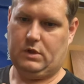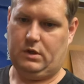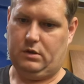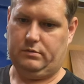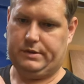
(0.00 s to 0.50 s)

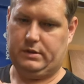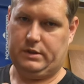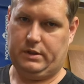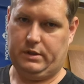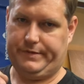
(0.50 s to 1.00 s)
you know, seals
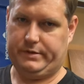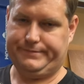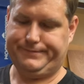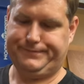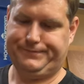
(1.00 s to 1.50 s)
on the end of it.
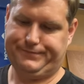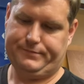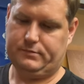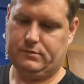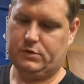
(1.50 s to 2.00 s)

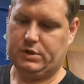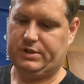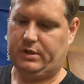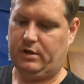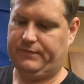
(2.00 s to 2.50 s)

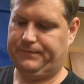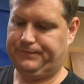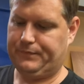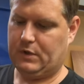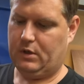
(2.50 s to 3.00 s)
Shuts it off.
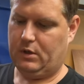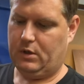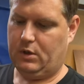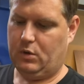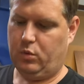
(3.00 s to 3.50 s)

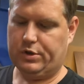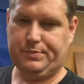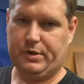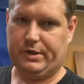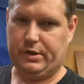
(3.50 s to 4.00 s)
Works
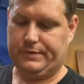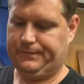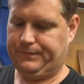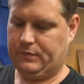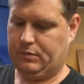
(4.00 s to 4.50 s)
pretty good.
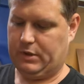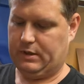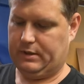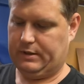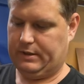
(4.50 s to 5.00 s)
But
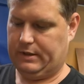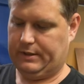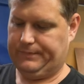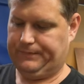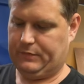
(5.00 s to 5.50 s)

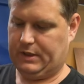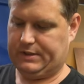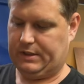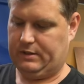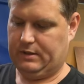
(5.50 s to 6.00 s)
um, like I
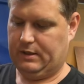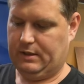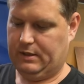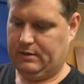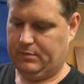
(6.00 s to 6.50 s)
said,
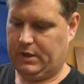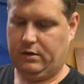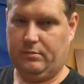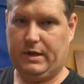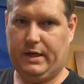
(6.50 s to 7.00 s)

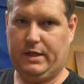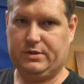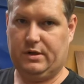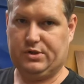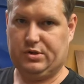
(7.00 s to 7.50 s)
my, my
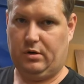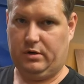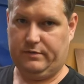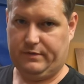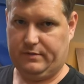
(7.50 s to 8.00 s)
hands are not strong
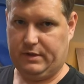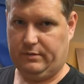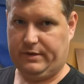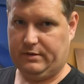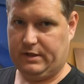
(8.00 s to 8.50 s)
enough to deal
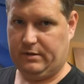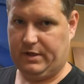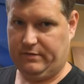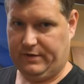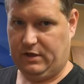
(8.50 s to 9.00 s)
with that dead
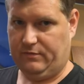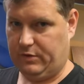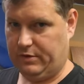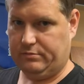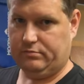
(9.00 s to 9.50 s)
man valve while you're